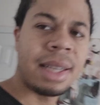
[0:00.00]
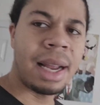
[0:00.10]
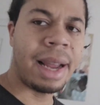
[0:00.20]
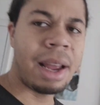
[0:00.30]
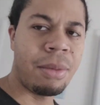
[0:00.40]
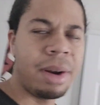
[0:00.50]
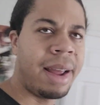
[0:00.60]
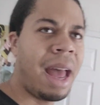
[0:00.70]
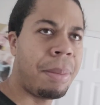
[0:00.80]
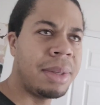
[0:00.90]
Not like when
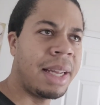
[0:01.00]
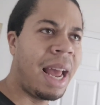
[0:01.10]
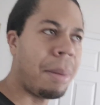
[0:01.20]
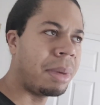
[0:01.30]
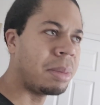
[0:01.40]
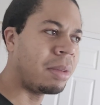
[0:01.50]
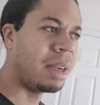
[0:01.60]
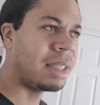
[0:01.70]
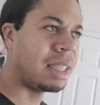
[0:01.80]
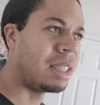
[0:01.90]
it happens, it happens, but
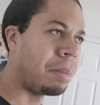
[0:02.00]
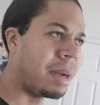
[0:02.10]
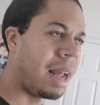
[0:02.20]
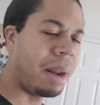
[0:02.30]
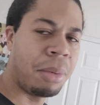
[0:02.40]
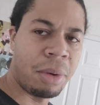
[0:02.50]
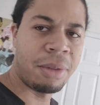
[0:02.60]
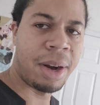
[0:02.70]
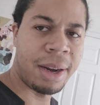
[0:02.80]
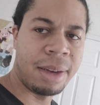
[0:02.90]
it's just simply not
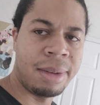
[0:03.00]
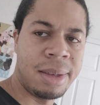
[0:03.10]
important right now.